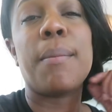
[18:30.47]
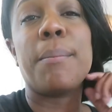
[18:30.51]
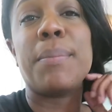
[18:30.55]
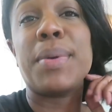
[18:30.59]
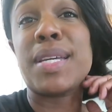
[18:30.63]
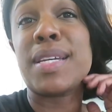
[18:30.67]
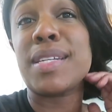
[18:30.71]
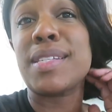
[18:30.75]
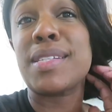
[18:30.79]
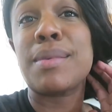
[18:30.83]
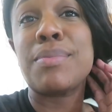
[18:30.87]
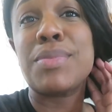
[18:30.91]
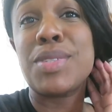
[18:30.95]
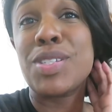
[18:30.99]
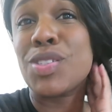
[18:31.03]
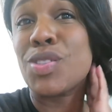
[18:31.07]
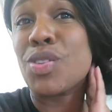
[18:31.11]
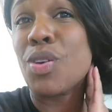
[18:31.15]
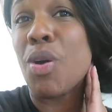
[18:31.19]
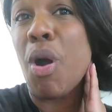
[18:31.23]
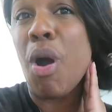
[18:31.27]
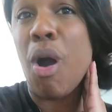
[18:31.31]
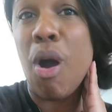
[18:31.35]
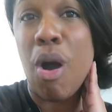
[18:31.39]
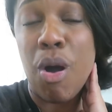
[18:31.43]
because I'm
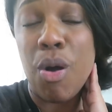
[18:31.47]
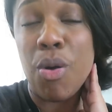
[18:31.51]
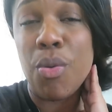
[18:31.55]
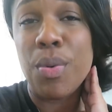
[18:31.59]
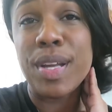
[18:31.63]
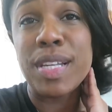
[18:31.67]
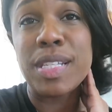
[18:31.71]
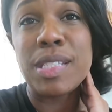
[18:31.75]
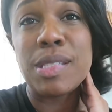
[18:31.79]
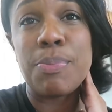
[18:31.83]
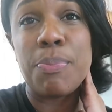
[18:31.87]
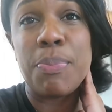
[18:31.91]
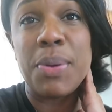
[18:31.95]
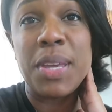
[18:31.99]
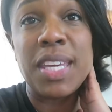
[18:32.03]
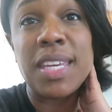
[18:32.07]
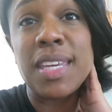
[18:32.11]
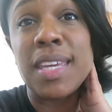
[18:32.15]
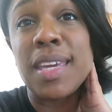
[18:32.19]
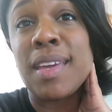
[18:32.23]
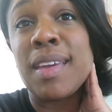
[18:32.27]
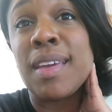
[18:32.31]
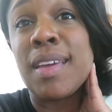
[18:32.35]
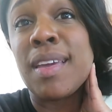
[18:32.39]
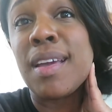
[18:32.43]
just always
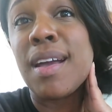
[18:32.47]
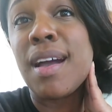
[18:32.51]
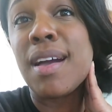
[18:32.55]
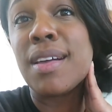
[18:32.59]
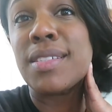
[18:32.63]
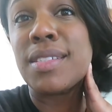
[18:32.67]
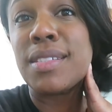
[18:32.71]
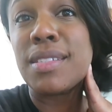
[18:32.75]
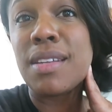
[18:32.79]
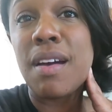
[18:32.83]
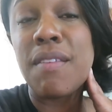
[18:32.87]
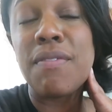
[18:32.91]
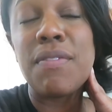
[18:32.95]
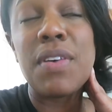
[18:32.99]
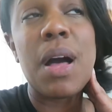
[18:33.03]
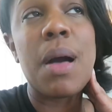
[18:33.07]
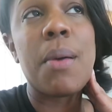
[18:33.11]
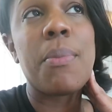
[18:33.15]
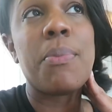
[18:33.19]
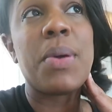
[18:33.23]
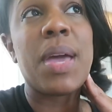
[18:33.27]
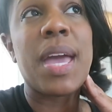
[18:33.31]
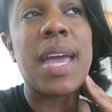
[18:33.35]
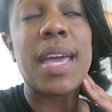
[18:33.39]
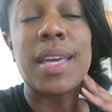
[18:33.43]
picking stuff
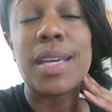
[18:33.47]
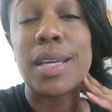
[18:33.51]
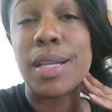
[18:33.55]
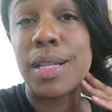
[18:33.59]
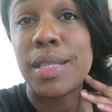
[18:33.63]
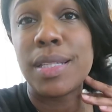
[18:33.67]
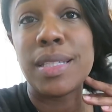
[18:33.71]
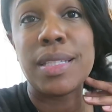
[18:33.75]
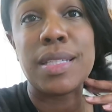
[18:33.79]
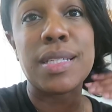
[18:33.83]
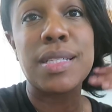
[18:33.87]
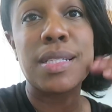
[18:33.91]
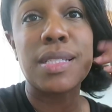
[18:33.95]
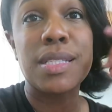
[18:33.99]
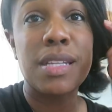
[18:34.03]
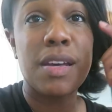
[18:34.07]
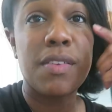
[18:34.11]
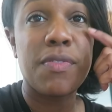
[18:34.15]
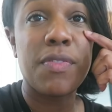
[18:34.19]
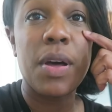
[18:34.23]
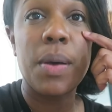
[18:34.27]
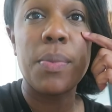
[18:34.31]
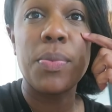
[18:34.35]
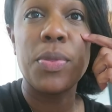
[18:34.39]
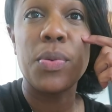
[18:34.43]
up and cleaning
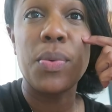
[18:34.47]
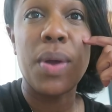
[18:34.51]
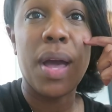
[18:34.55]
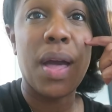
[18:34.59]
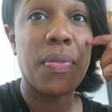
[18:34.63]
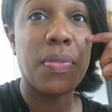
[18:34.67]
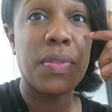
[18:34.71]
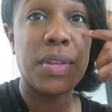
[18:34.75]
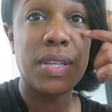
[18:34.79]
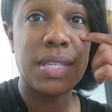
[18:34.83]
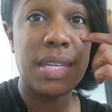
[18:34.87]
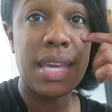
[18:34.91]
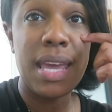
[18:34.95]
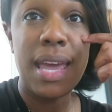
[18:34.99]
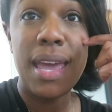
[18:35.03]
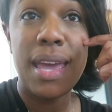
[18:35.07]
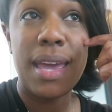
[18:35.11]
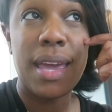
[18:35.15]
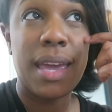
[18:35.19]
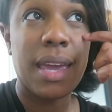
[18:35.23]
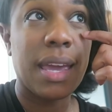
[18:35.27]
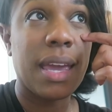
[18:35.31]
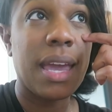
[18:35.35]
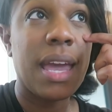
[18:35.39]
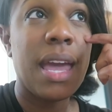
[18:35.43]
stuff up throughout the
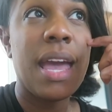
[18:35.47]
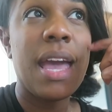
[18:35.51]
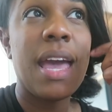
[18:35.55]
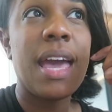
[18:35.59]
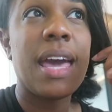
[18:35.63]
day,